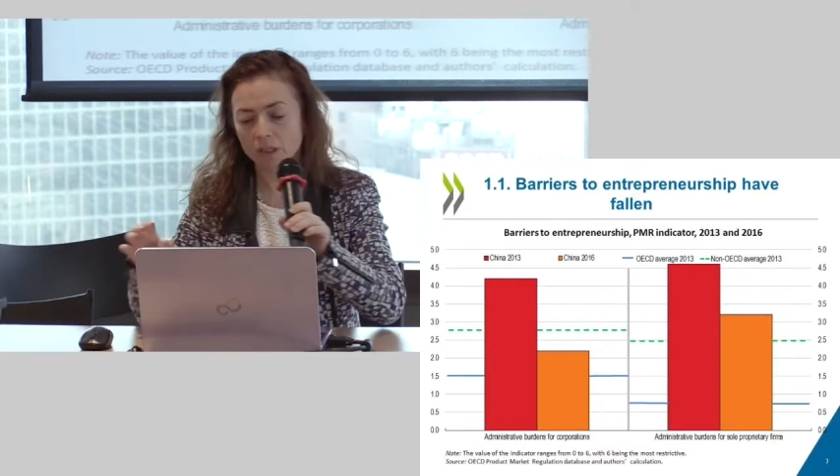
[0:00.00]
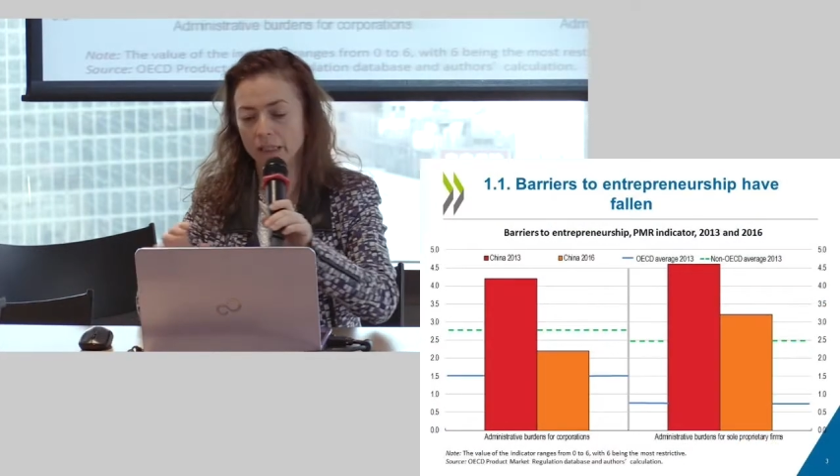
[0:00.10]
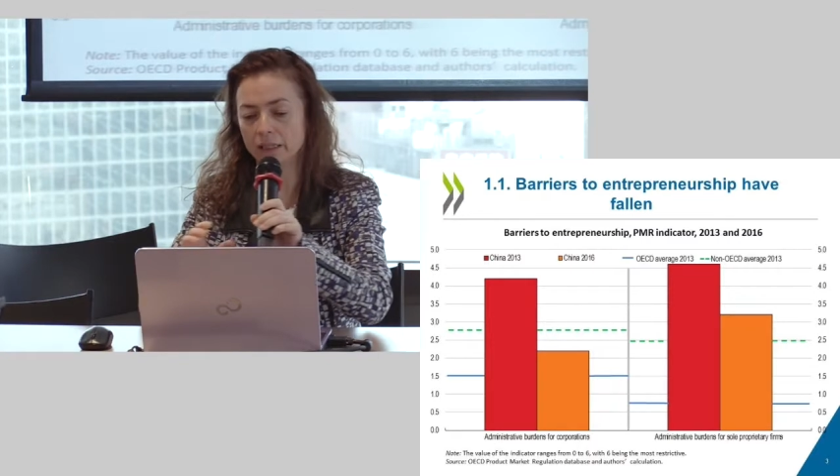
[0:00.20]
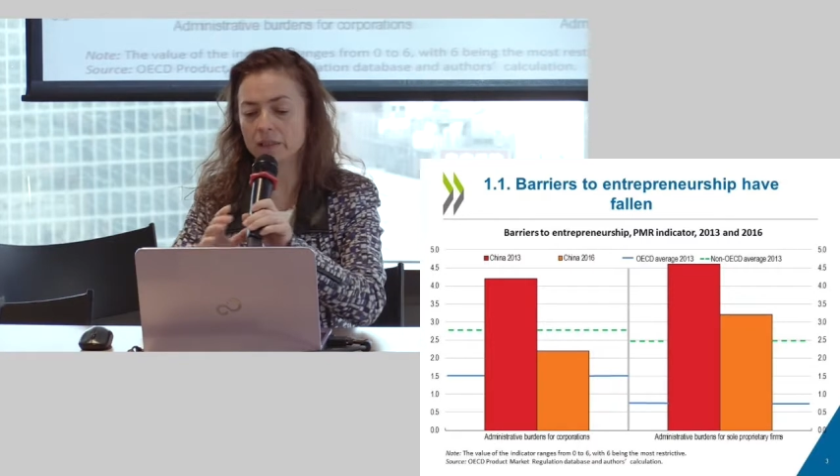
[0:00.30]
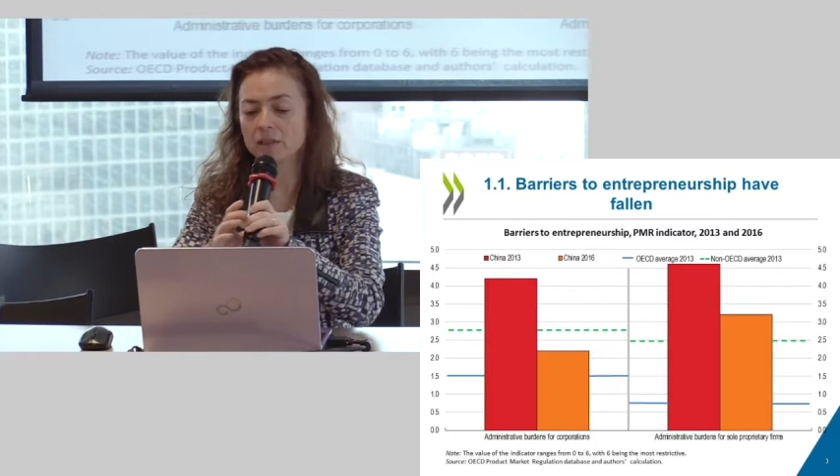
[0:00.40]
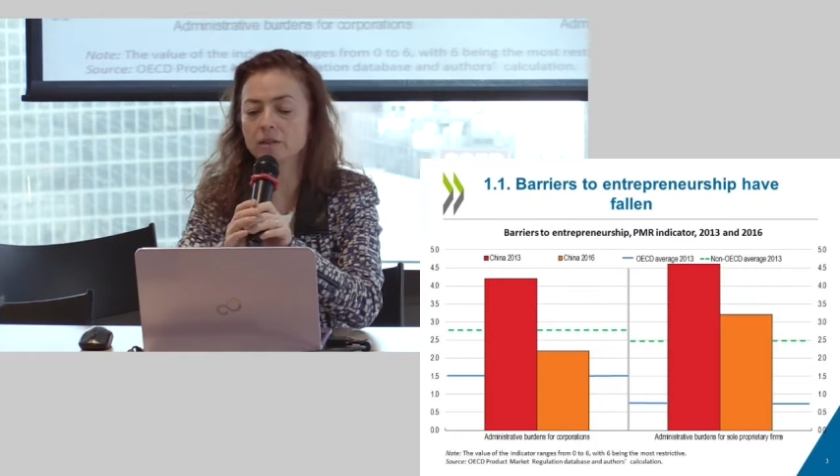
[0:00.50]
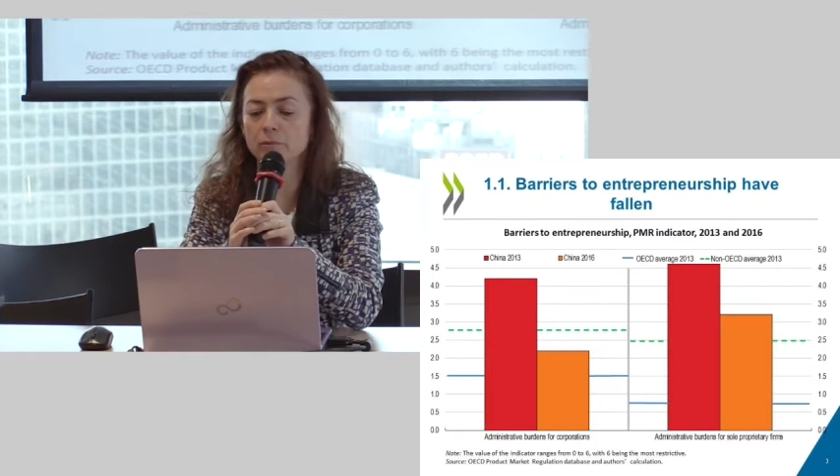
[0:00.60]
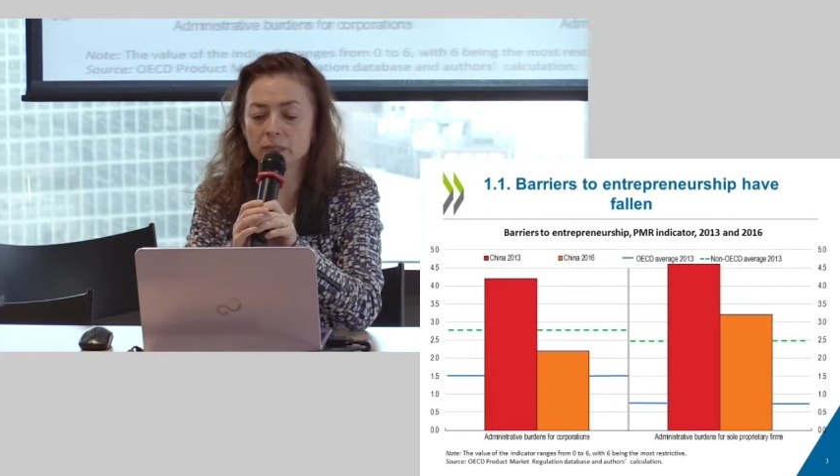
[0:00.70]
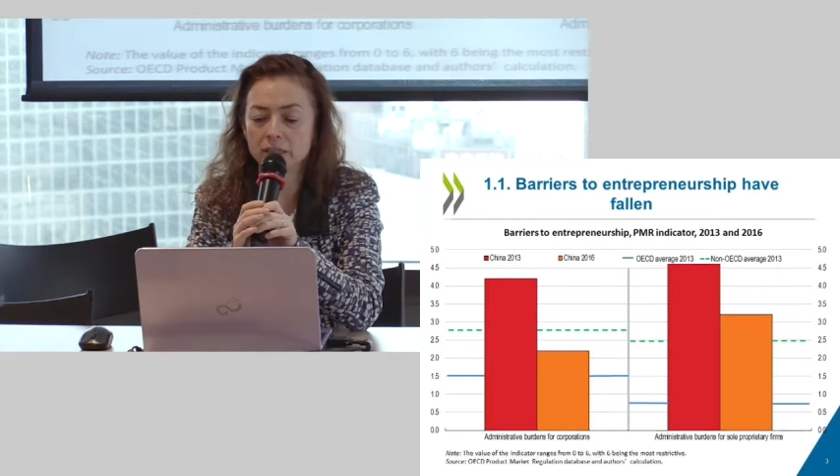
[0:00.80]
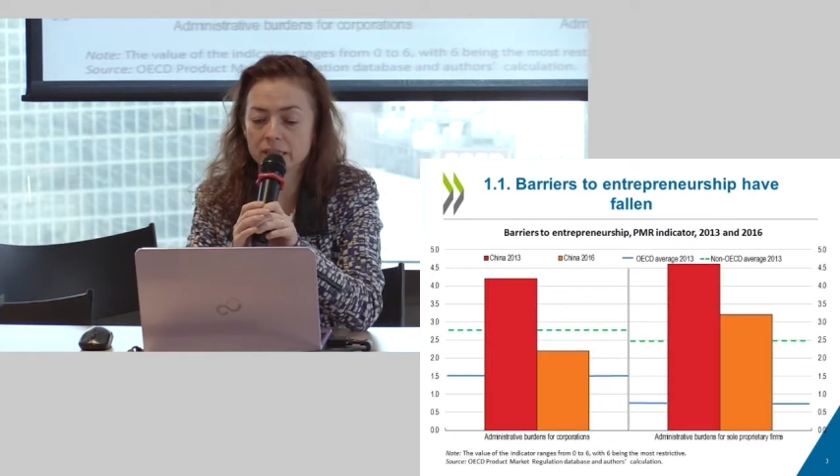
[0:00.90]
and uh,
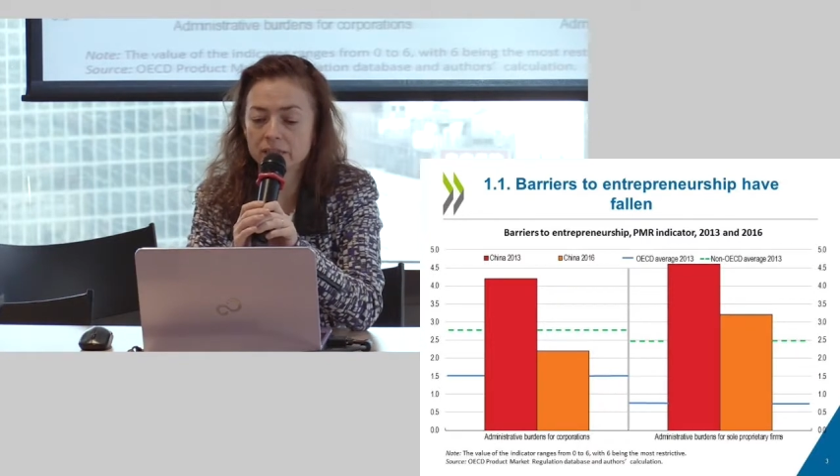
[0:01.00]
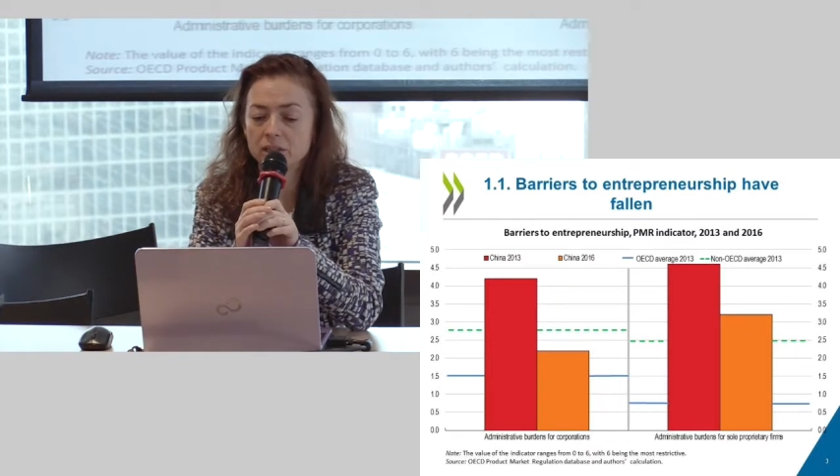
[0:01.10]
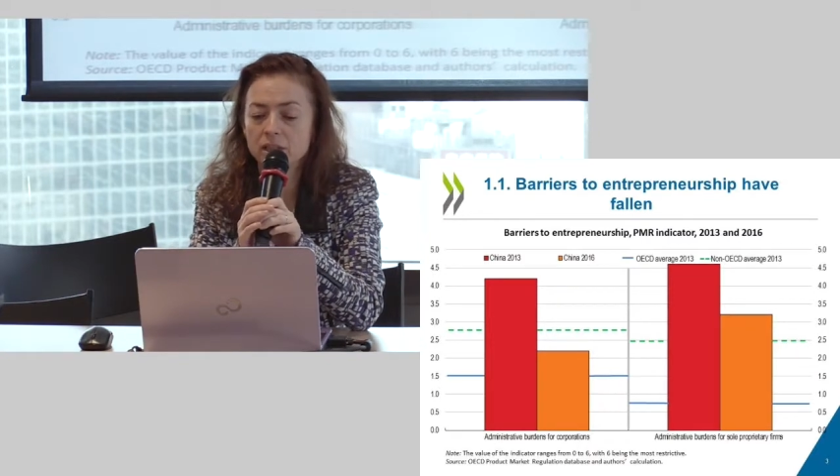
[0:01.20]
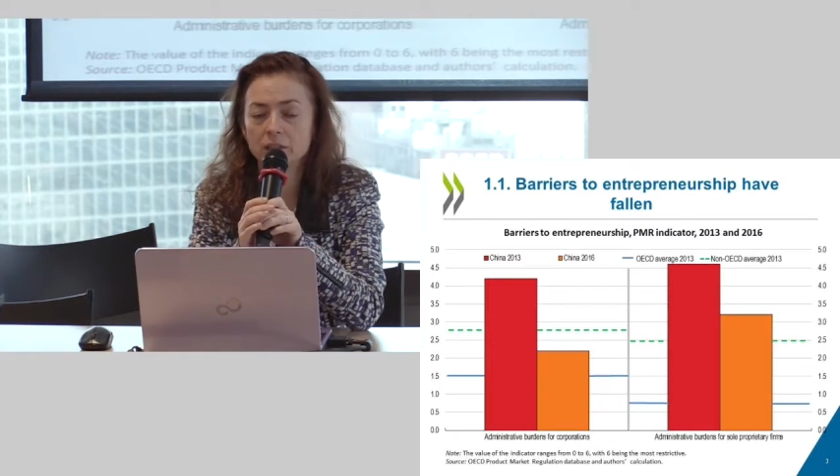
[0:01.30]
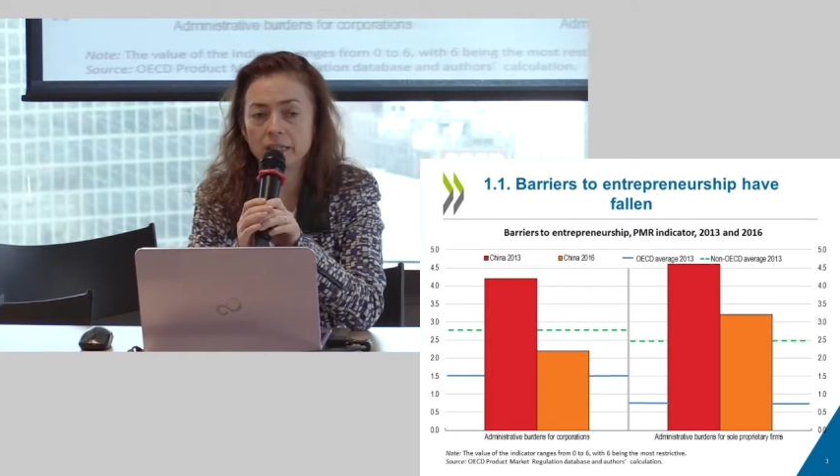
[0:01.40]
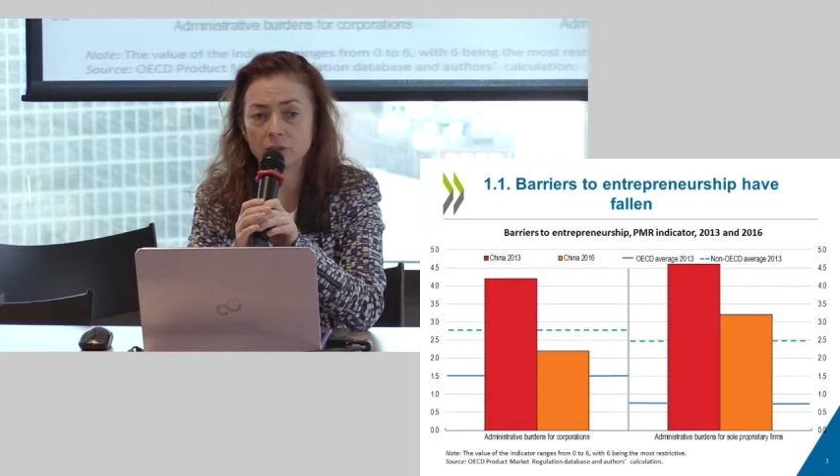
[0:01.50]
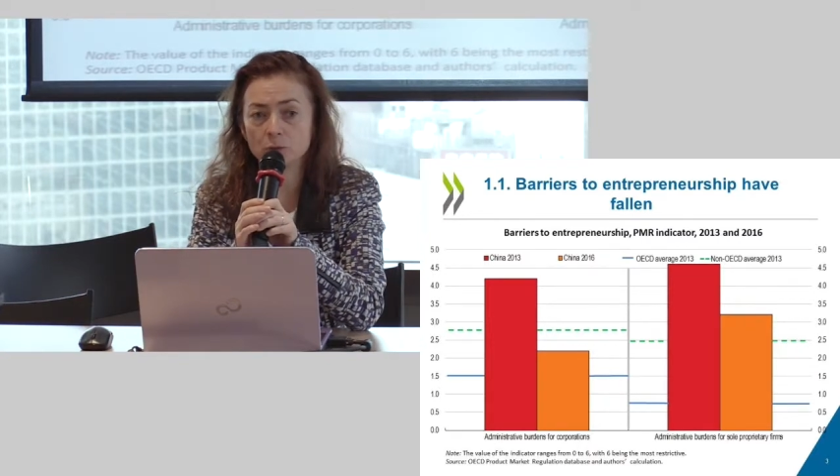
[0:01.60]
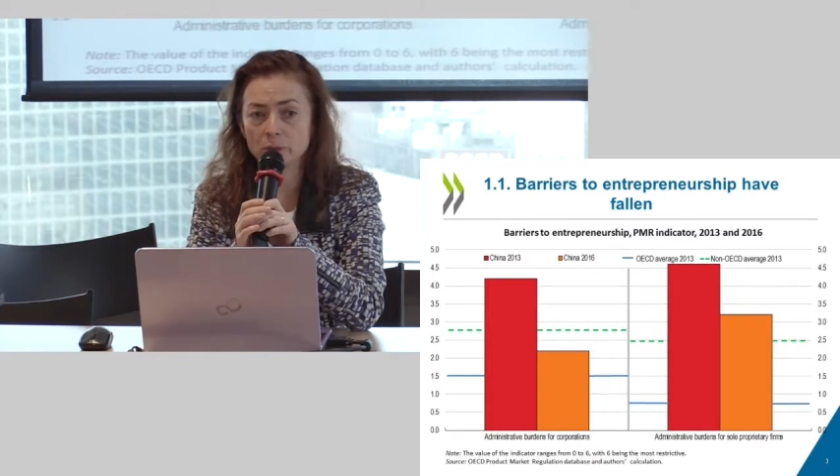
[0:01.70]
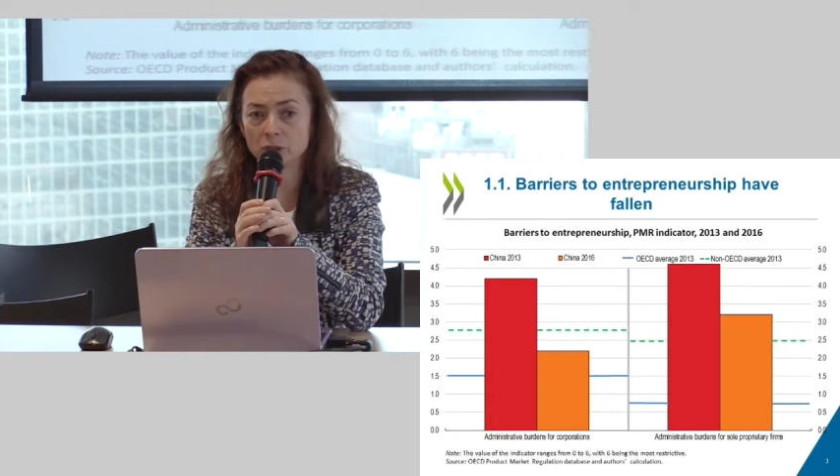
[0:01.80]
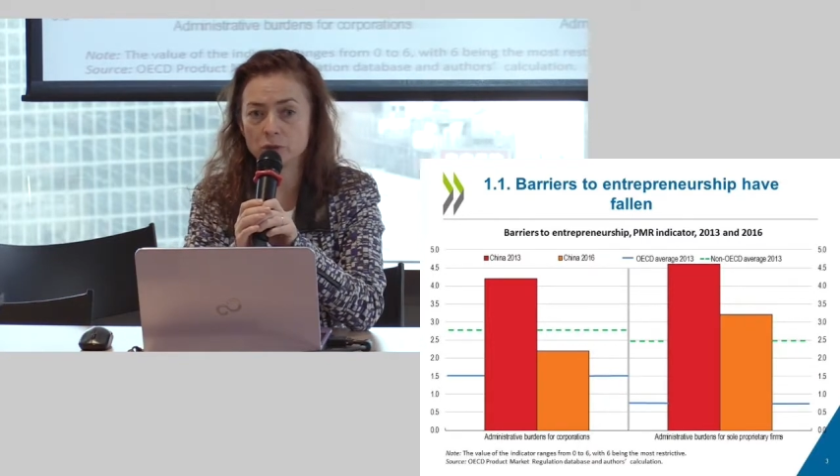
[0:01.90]
within that,
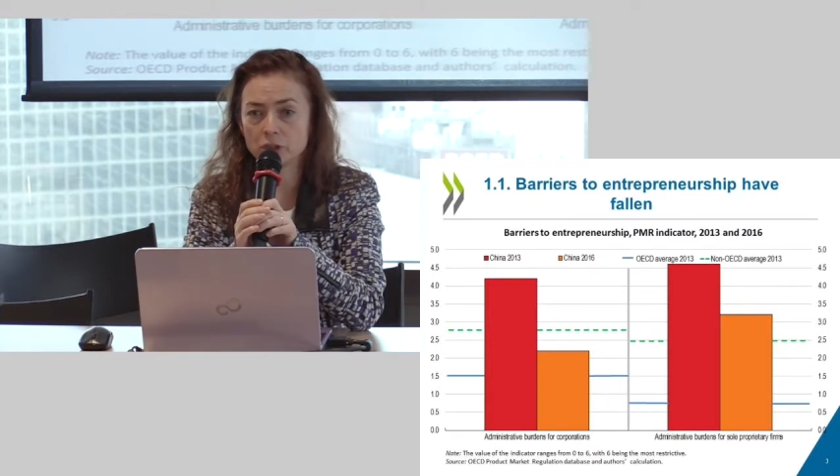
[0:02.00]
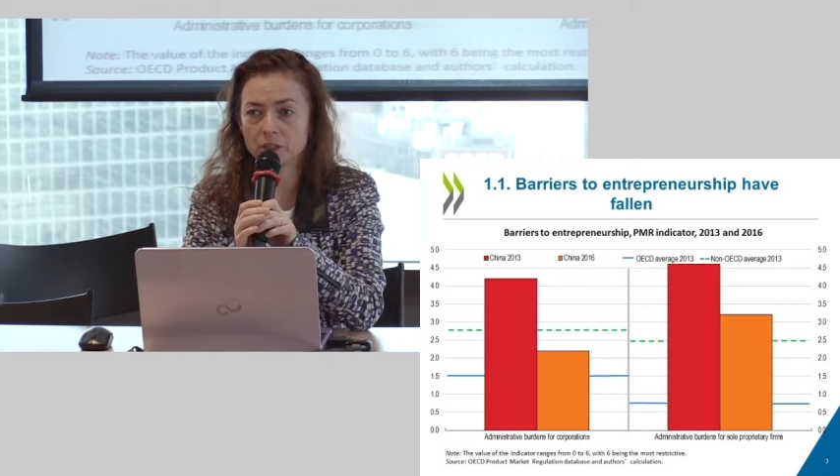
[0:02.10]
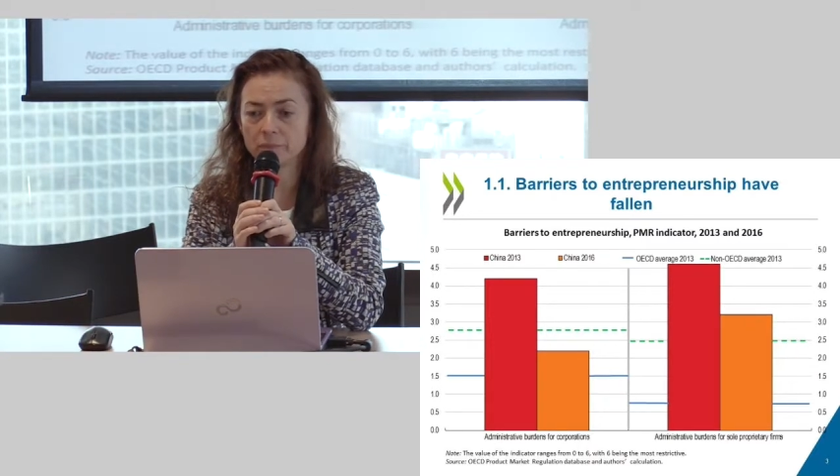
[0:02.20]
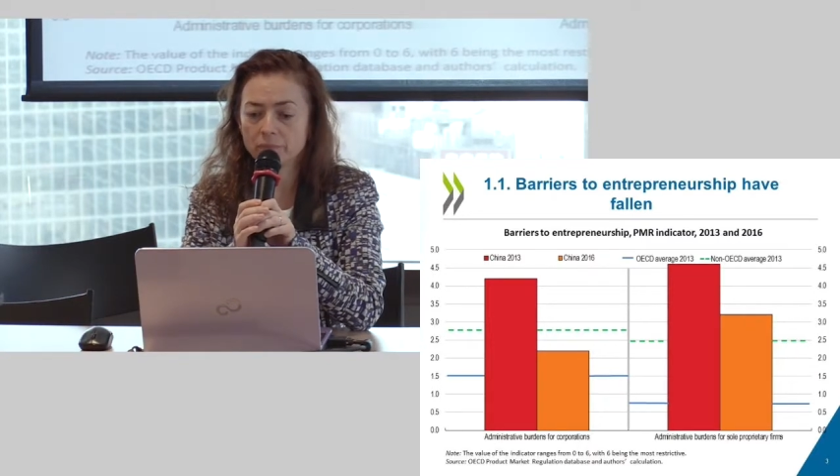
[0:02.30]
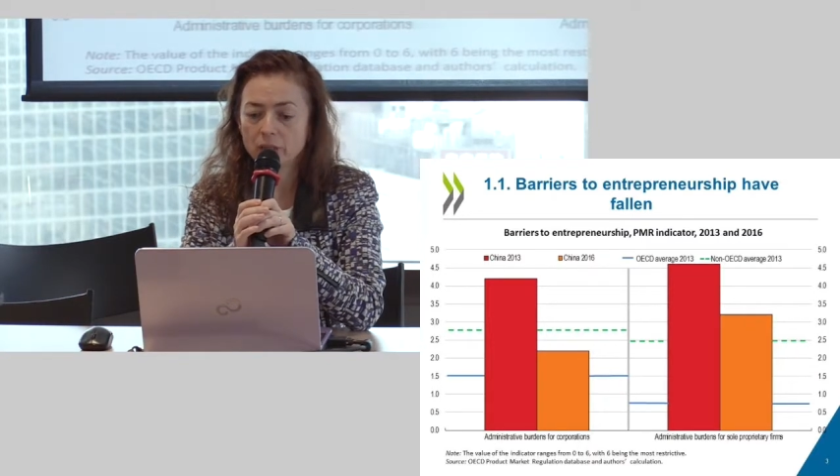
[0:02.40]
entrepreneurship.